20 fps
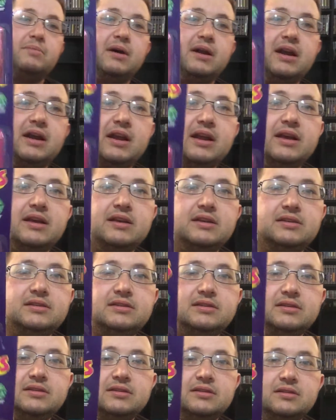But it
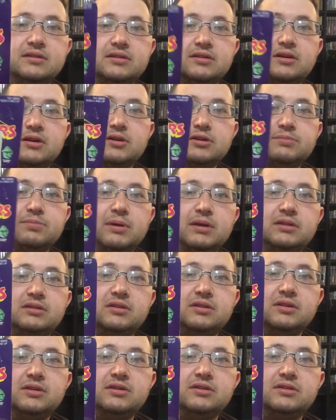is
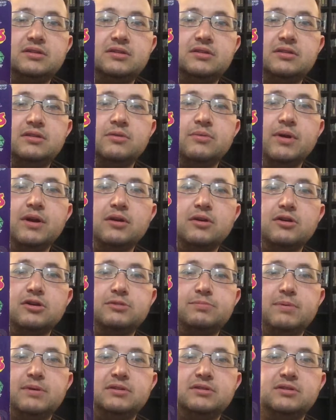Ghostbusters, the real
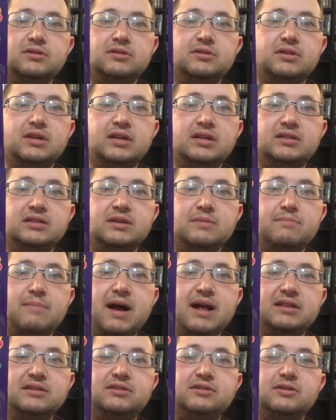Ghostbusters, and it's the
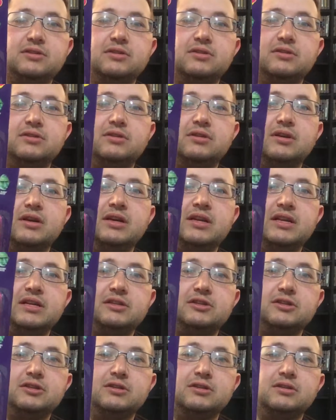Monster
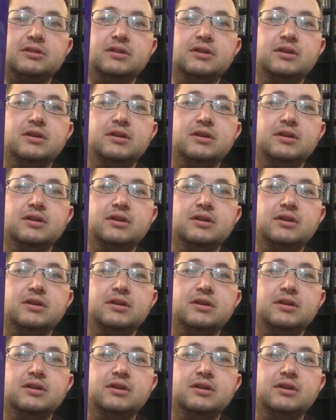Edition.